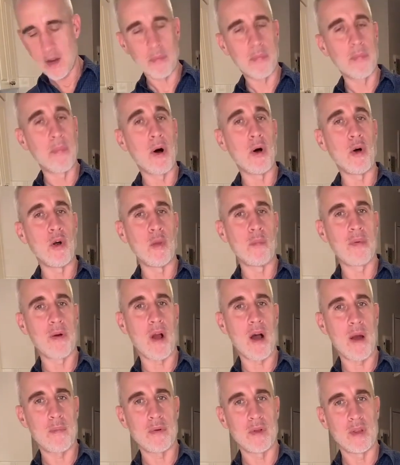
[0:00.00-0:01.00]
in a bowl
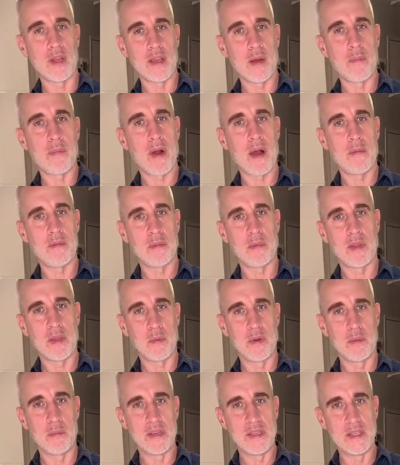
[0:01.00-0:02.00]
properly, it probably
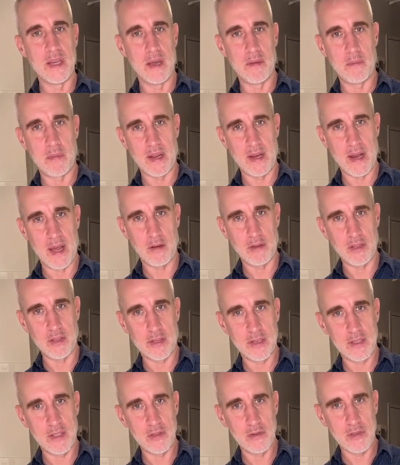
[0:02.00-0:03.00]
would be done by now,
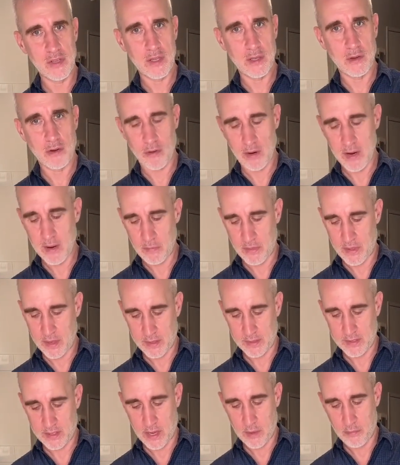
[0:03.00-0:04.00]
because usually cream
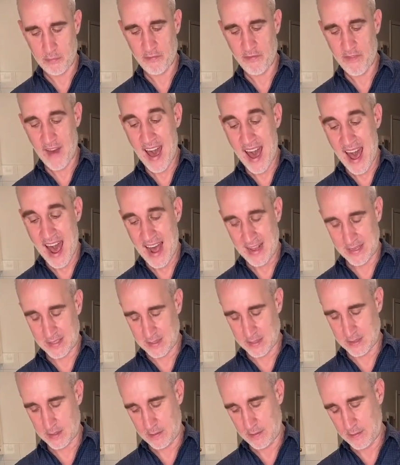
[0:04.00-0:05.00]
thickens up
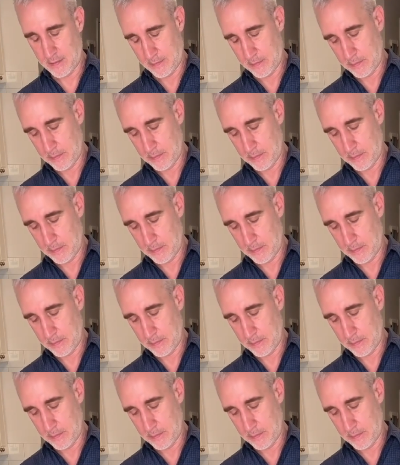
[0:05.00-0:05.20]
fast.